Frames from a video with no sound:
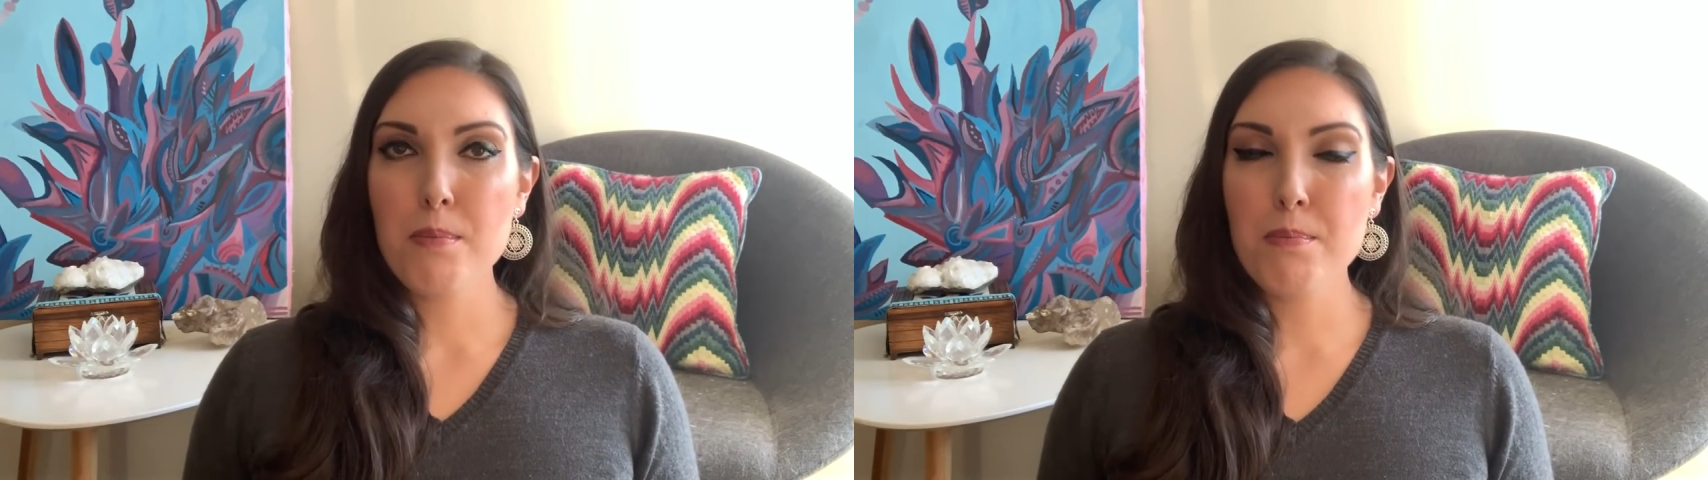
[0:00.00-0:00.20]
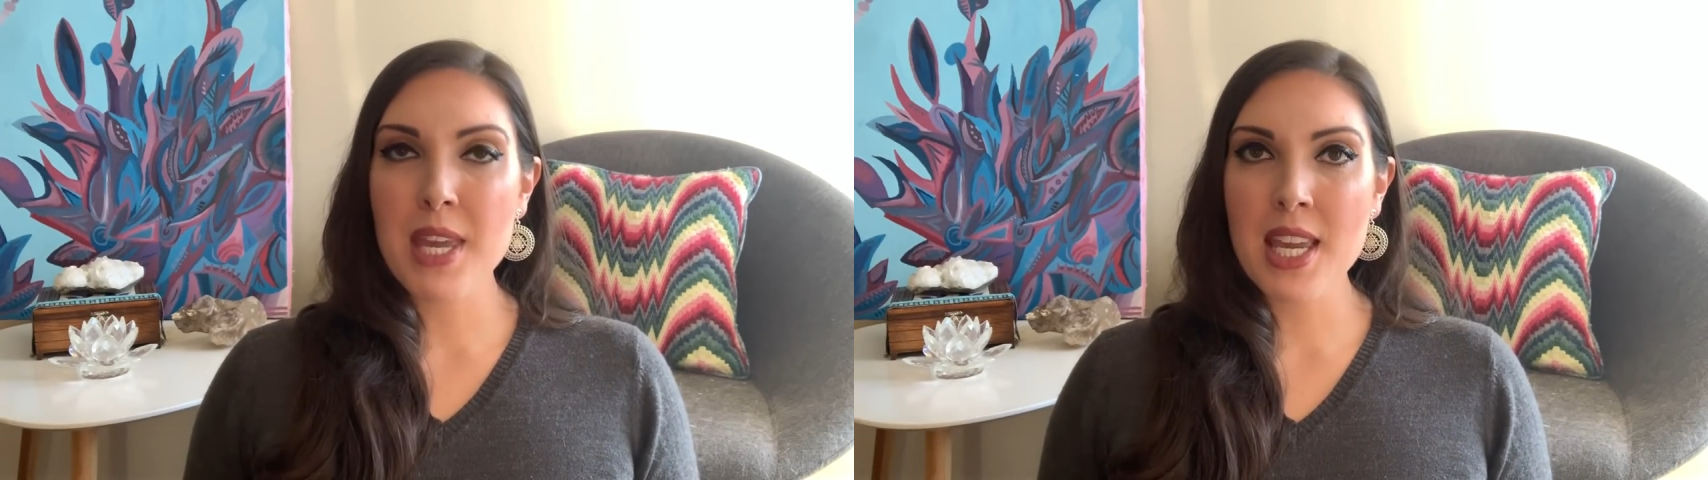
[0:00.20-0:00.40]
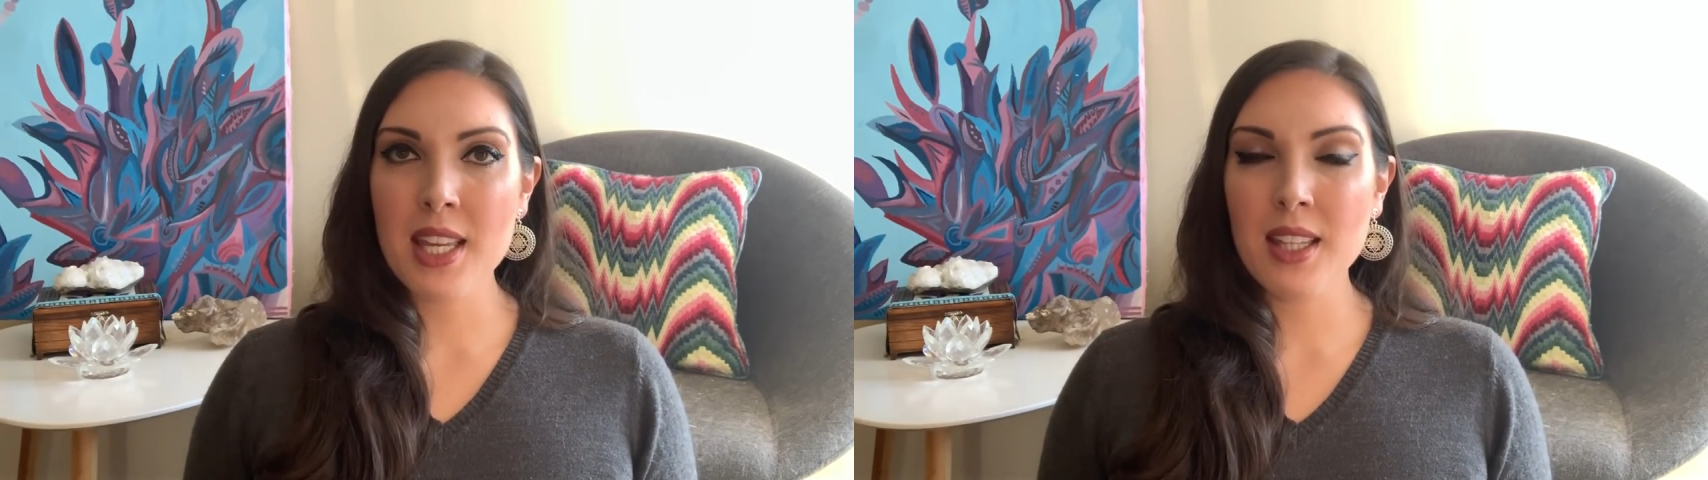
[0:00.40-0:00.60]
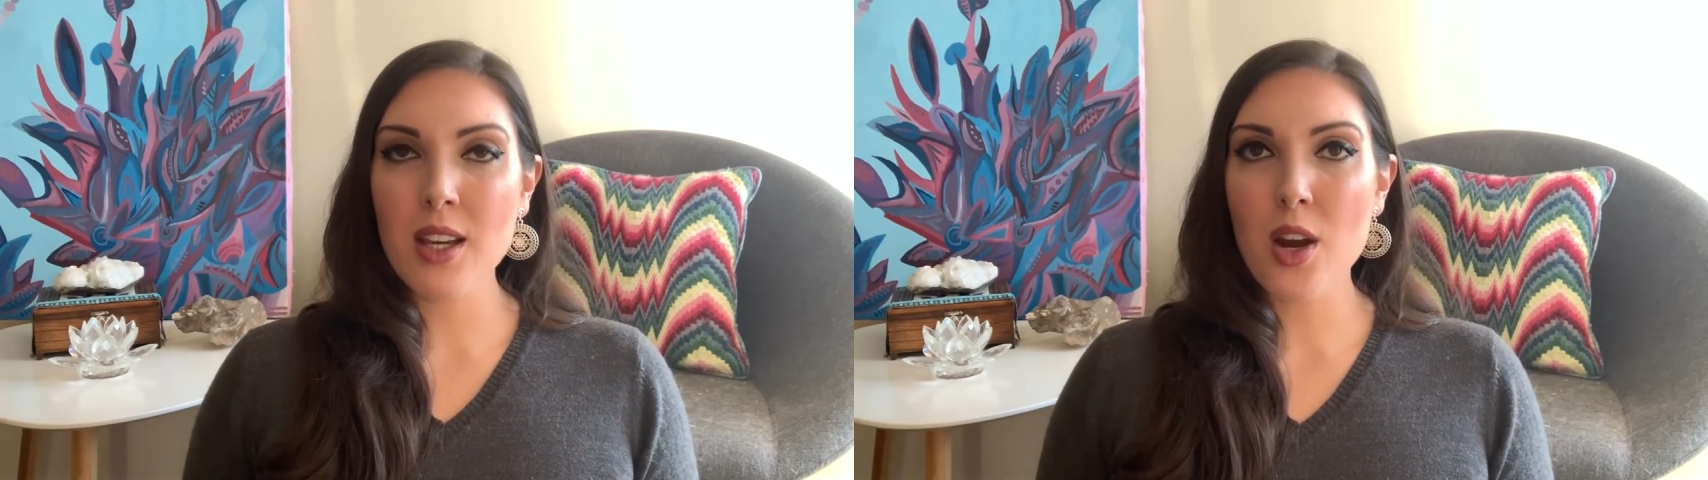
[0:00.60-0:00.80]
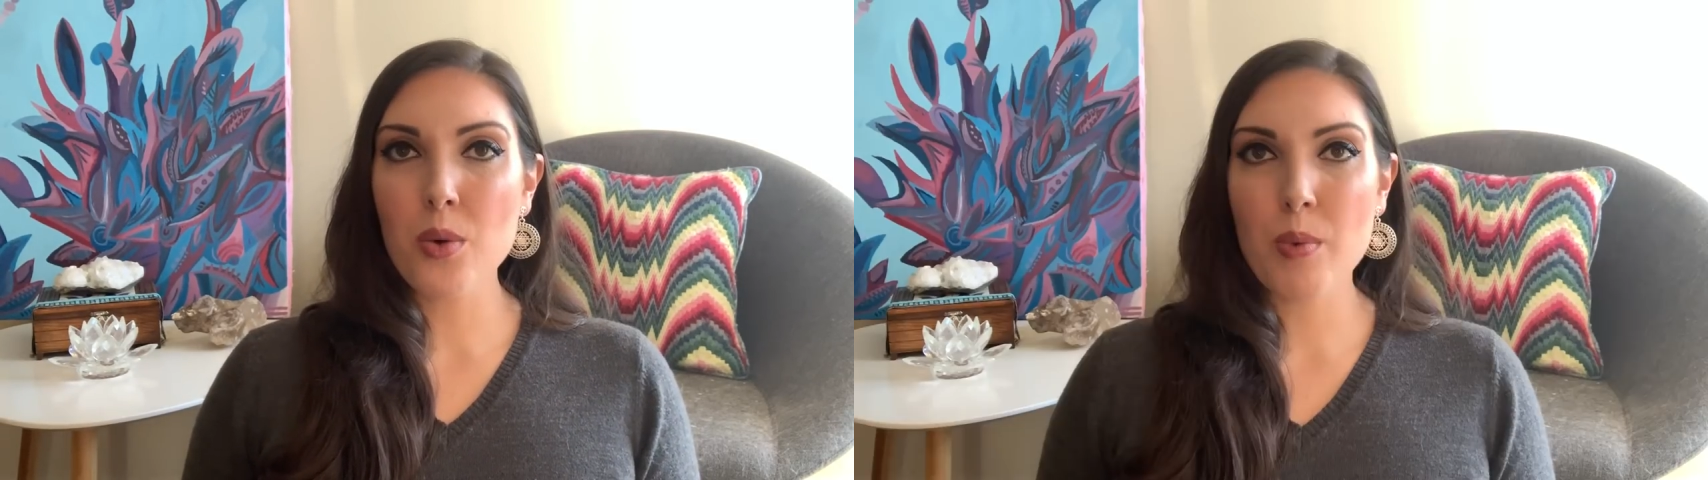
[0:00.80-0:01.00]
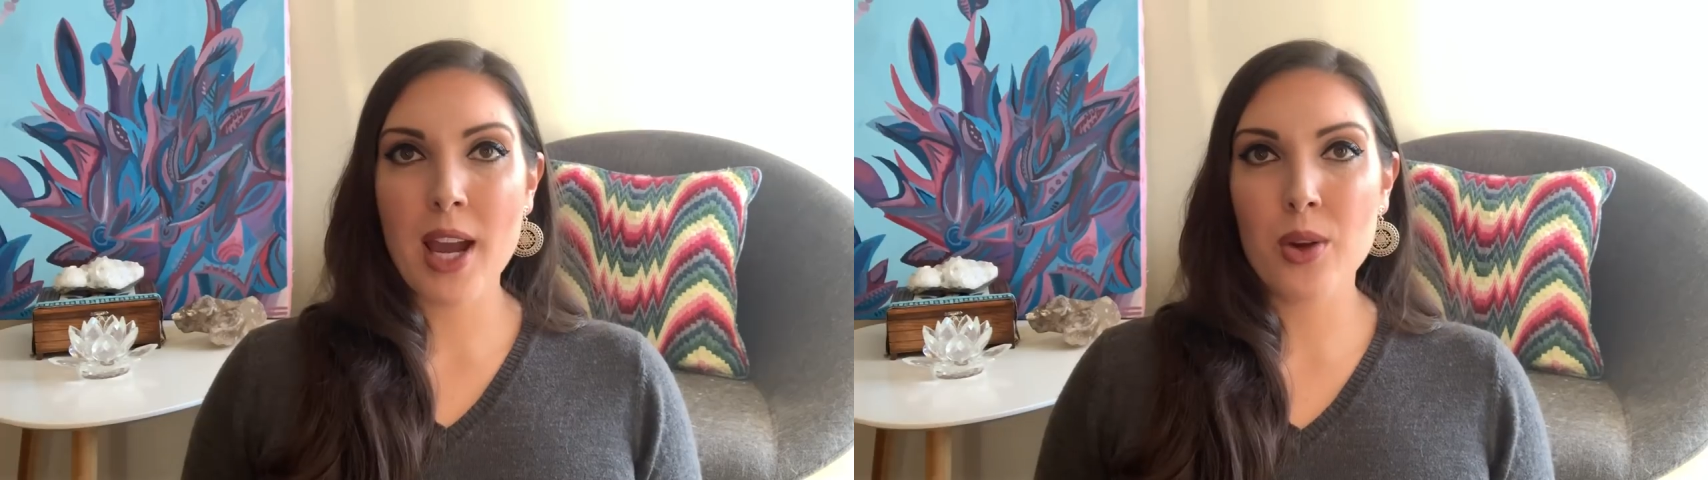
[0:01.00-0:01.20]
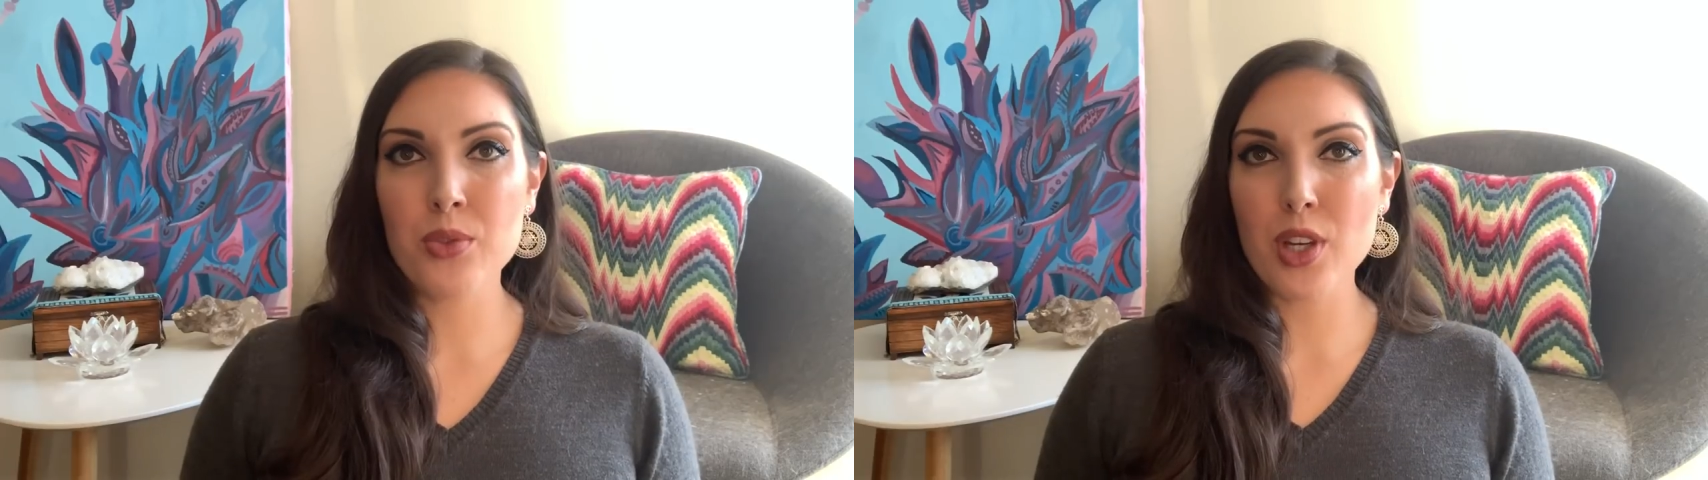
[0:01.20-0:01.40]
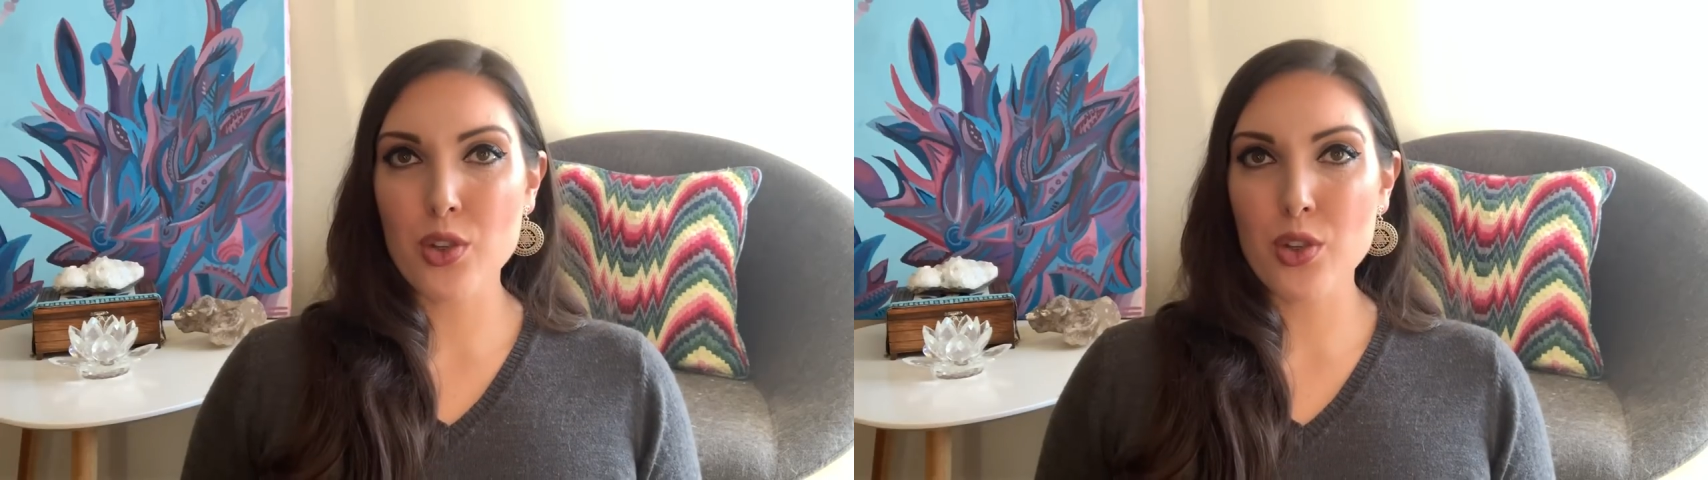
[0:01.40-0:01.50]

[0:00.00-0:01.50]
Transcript: being around